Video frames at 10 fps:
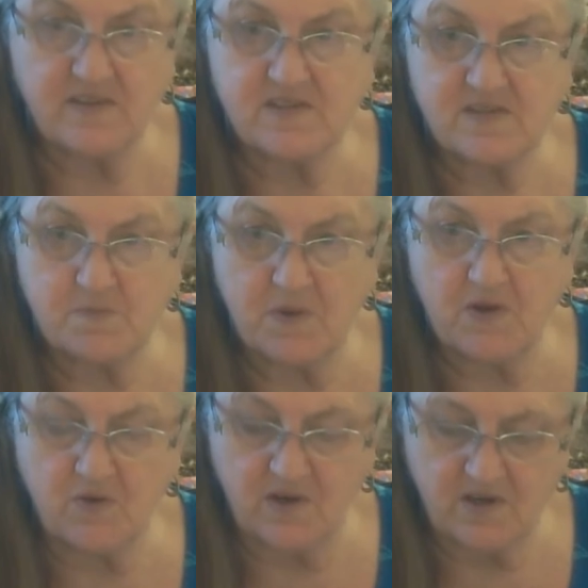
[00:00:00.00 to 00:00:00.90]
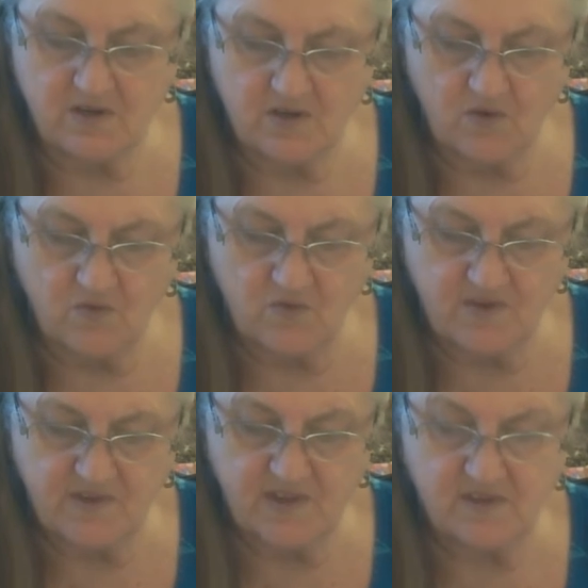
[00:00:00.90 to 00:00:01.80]
the Spirit
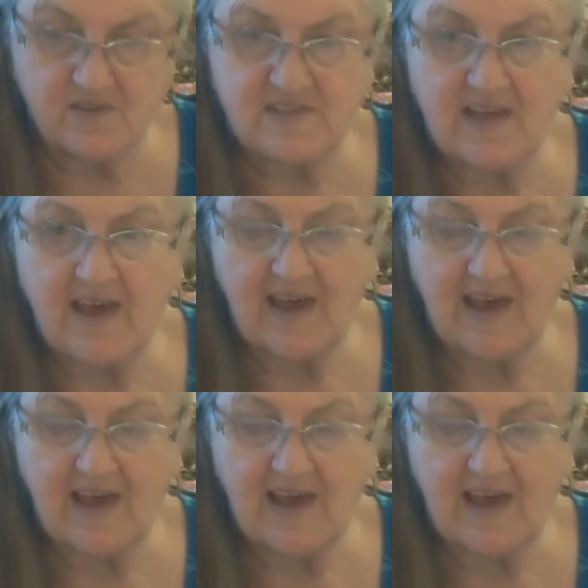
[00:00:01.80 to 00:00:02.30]
reveals